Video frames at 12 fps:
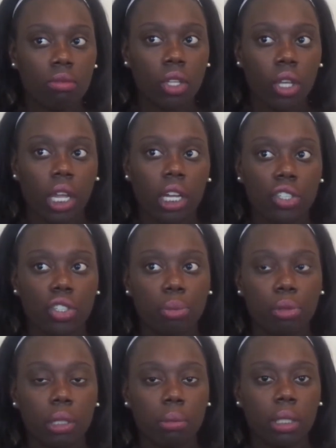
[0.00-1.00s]
your hair should
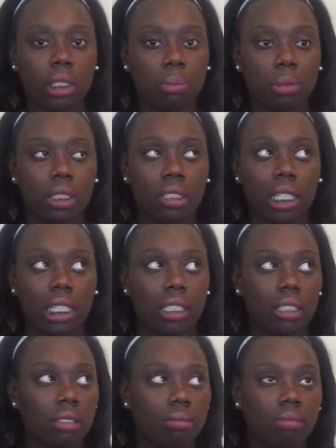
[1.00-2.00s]
pretty much be like
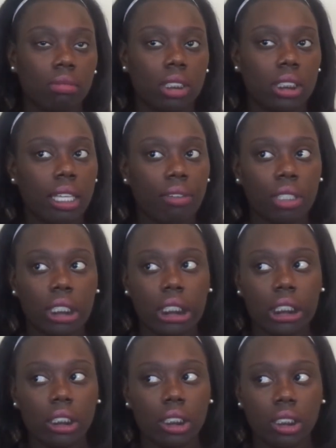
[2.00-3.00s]

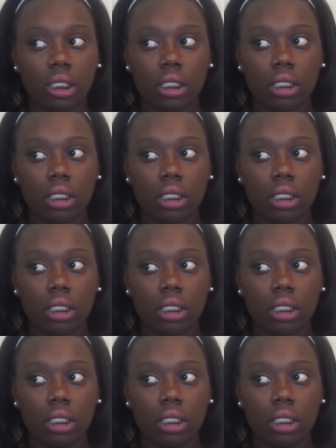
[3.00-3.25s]
70,